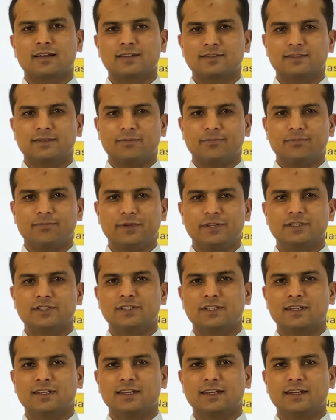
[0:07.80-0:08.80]
the
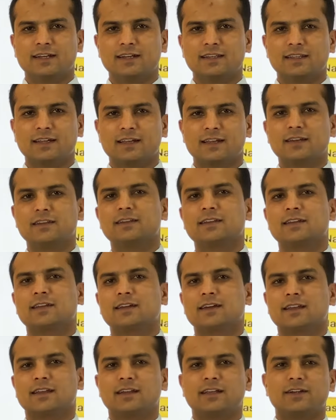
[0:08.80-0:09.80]
basic and the
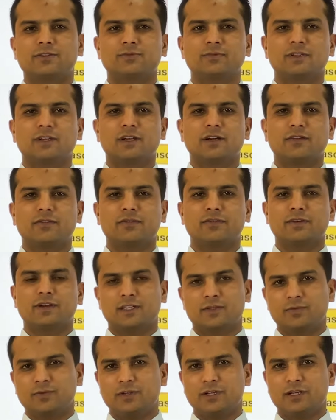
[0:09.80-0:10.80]
clinical anatomy of
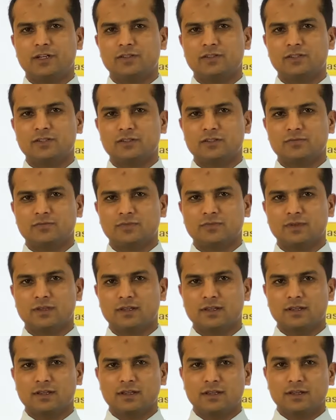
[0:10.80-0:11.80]
respiratory system.
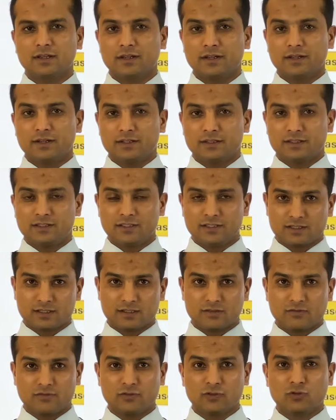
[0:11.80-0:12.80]

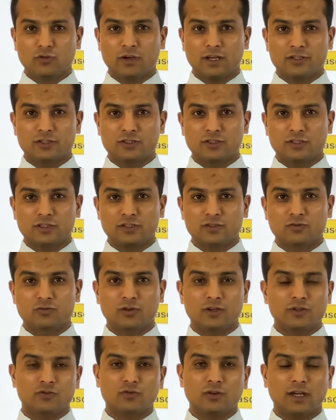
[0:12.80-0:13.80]
This video lecture is
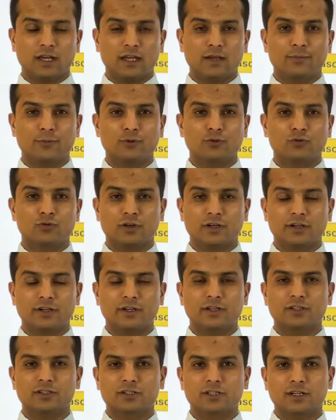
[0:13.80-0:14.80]
going to help you to
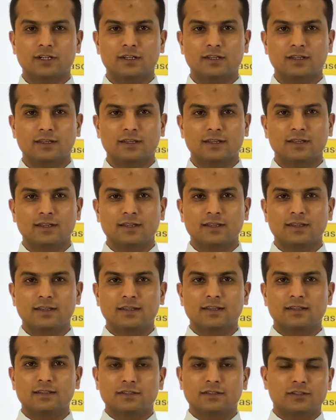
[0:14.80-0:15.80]
understand
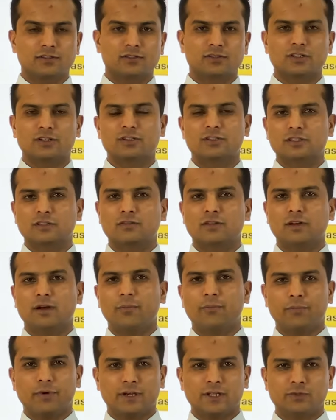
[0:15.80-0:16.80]
the structure of the
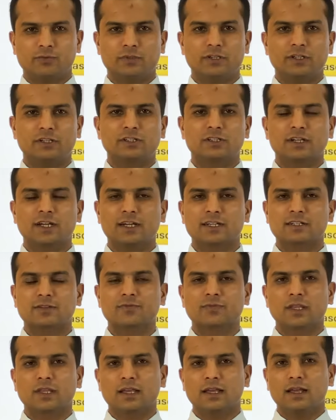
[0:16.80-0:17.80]
upper respiratory tract
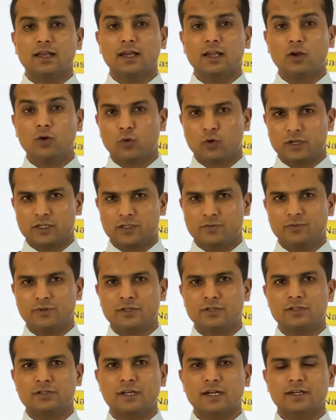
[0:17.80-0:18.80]
and lower
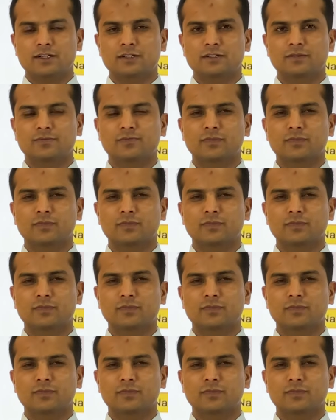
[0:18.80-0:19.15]
respiratory tract.